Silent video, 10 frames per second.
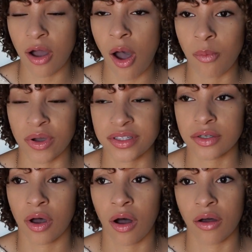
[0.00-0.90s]
on what's
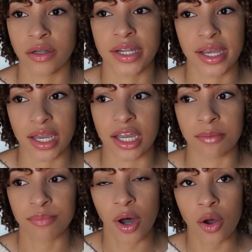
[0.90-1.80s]
called a
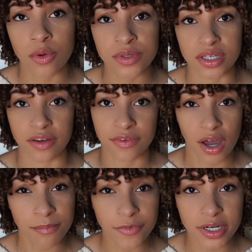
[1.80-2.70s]
pose of
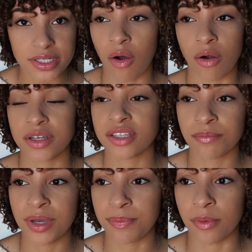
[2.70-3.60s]
comfort, or some
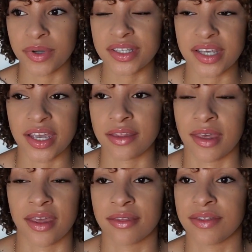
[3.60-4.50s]
people would say
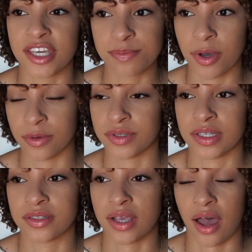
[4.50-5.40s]
that these
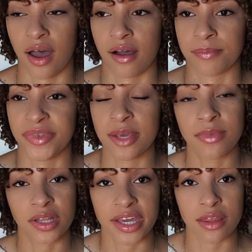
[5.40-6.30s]
poses
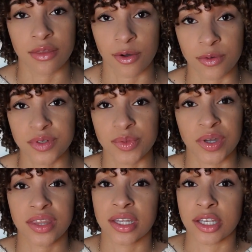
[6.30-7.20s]
emulate those
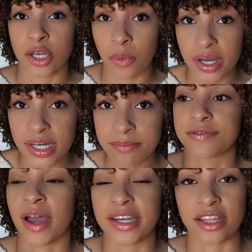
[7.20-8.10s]
within yoga,
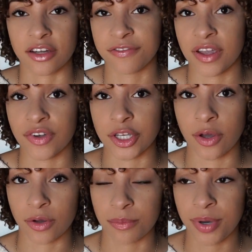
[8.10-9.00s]
finding their favorite
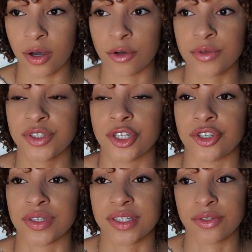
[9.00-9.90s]
yoga pose to
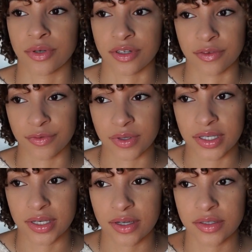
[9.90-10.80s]
just sort of
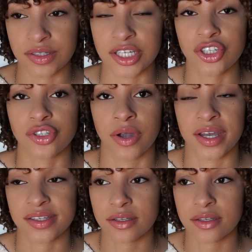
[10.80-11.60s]
de-stress,